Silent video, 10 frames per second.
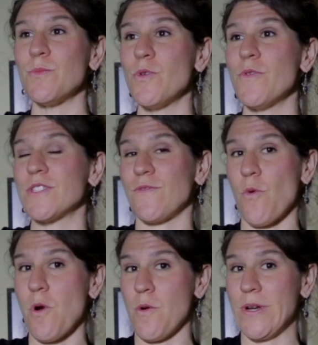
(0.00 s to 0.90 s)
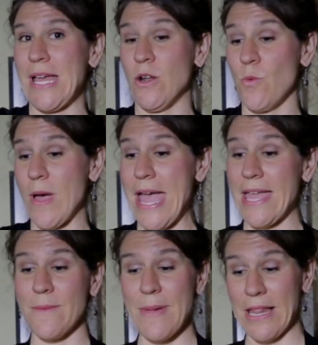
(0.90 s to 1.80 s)
moves forward and away,
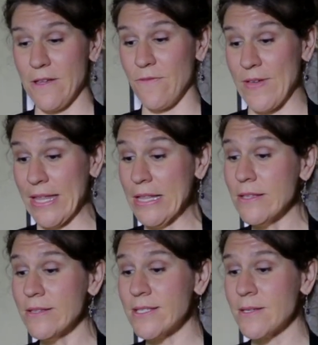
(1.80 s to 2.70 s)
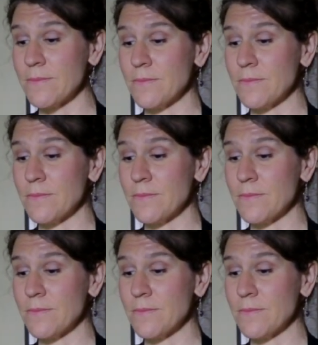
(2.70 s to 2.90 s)
and the belly fills.